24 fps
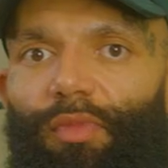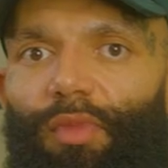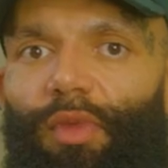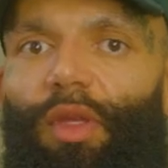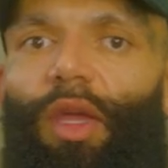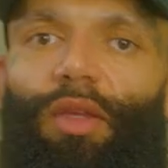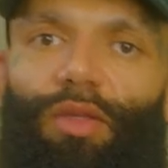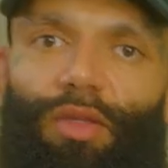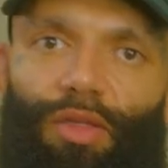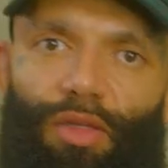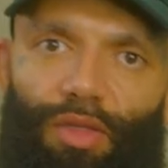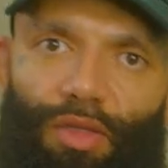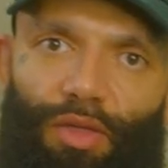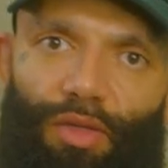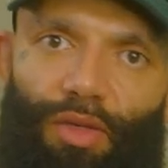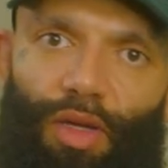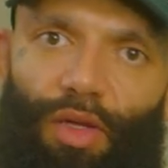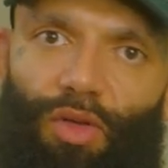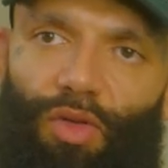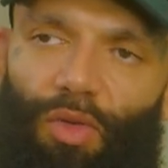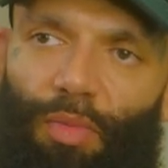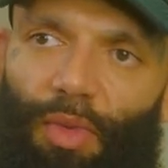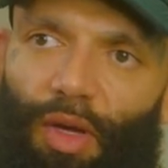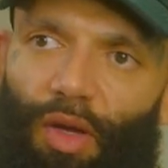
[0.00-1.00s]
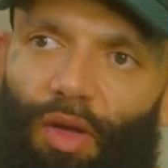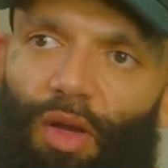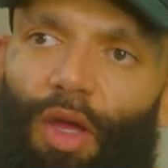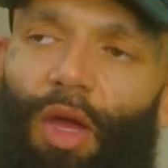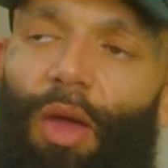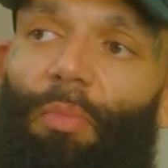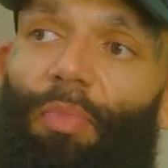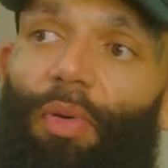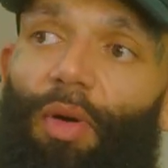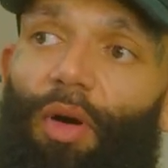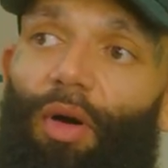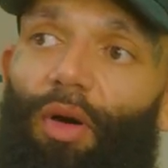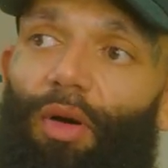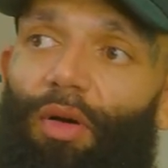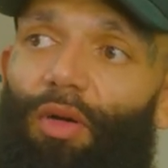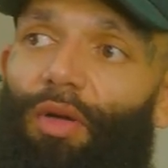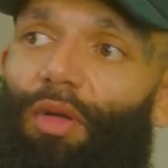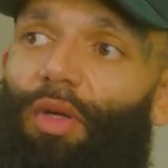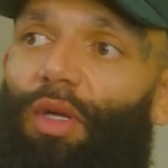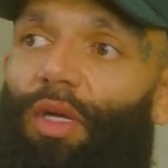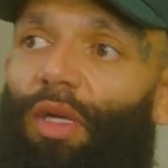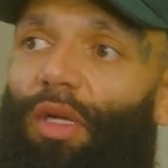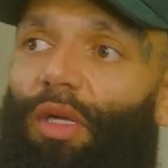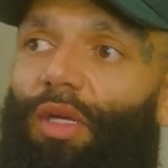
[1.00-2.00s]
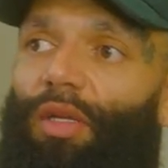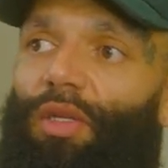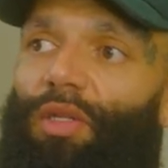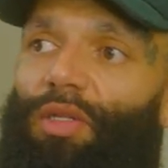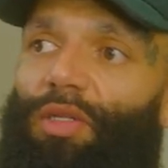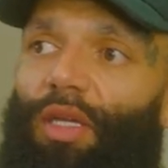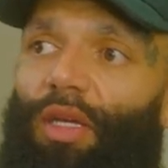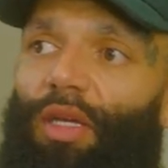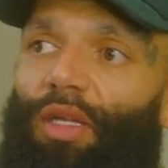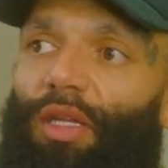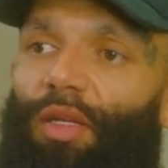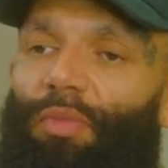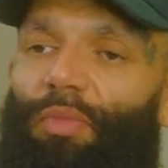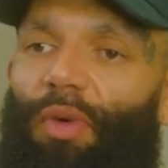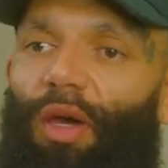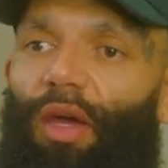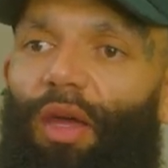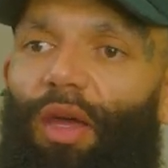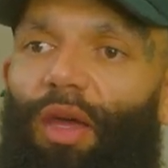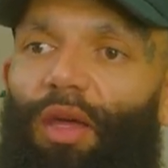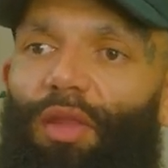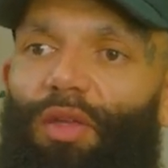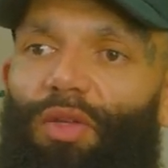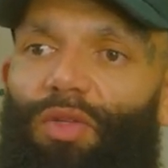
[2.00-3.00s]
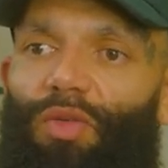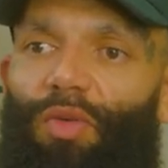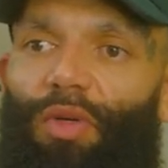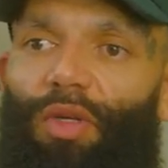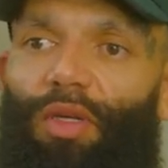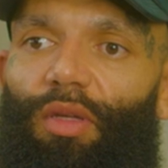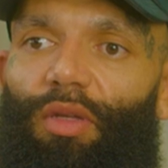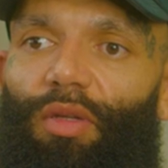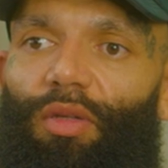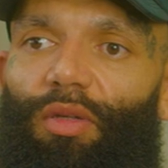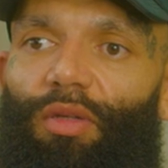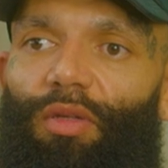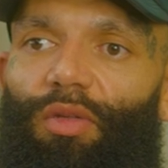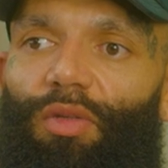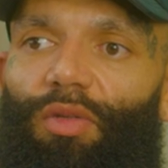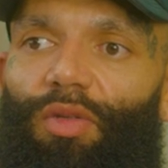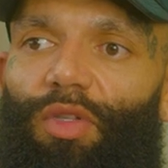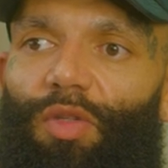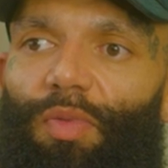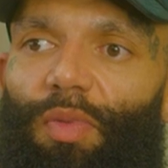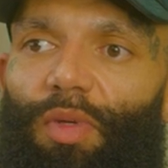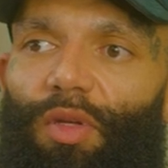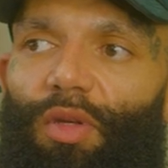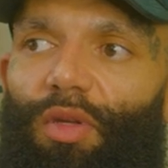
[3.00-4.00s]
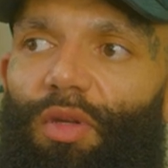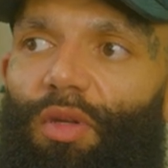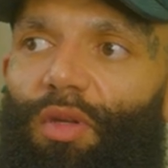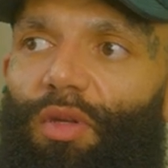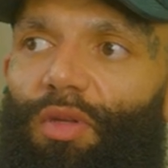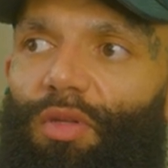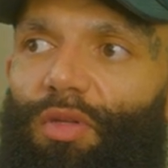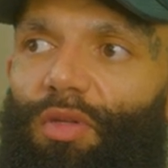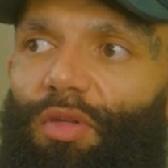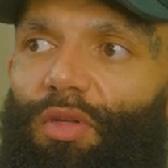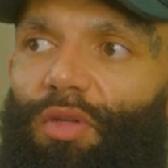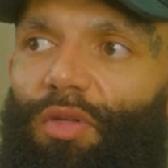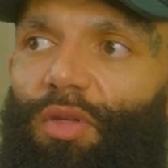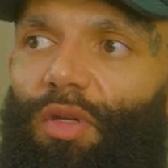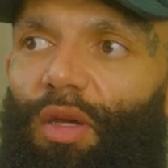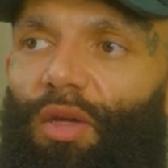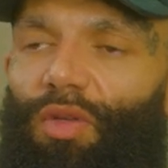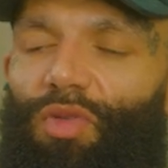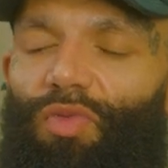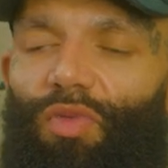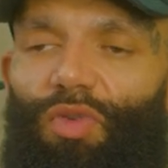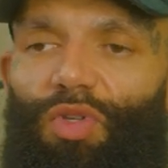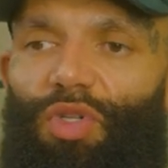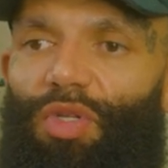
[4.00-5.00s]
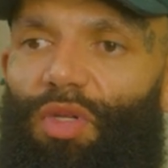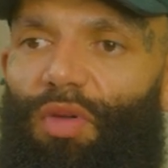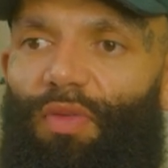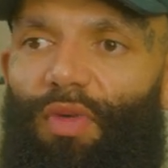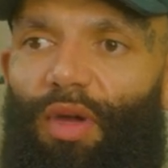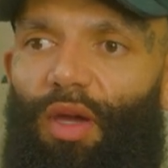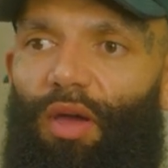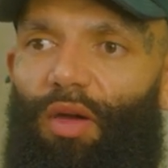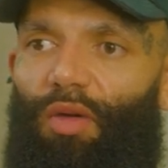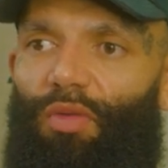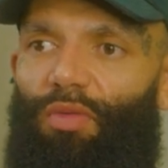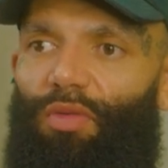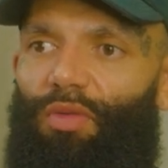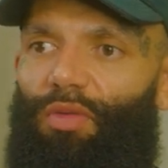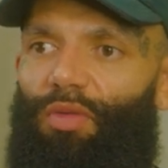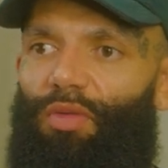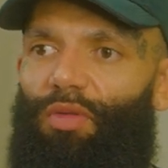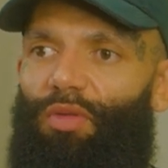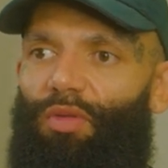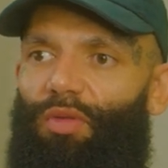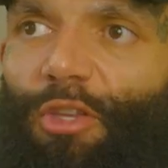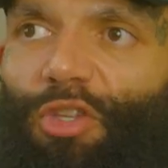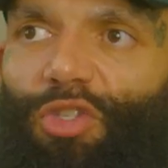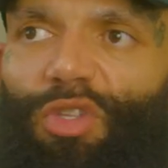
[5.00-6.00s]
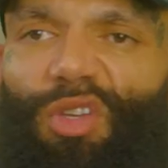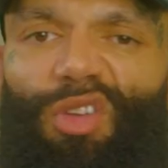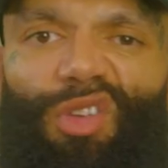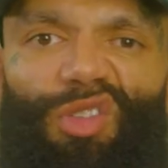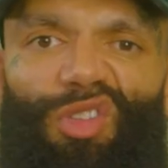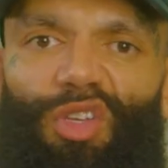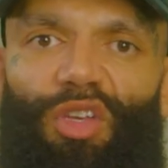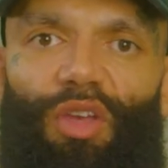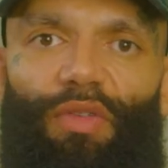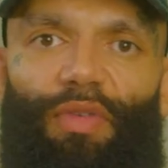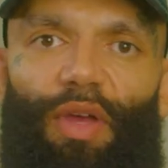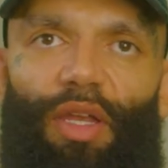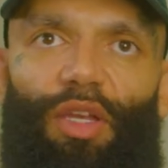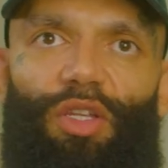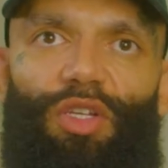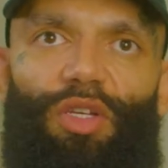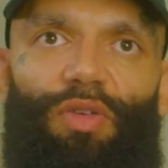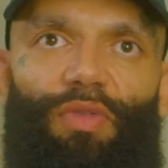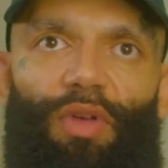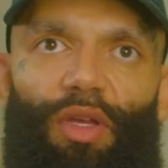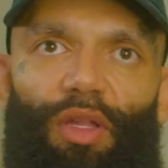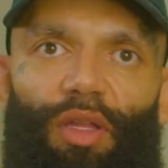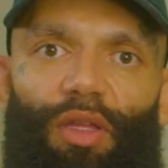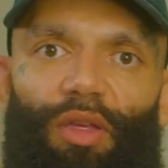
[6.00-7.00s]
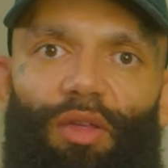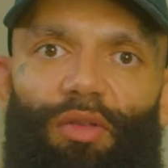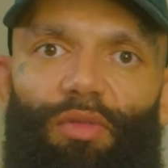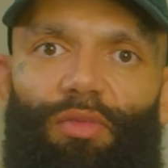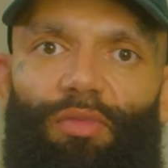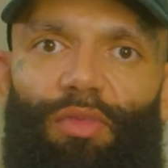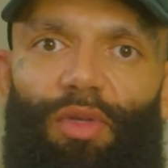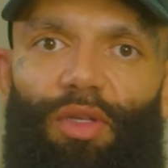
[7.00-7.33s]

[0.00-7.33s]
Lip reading: Yes, I do my own. But Steve did my hair this week just because I was rushing around just to conserve energy, really.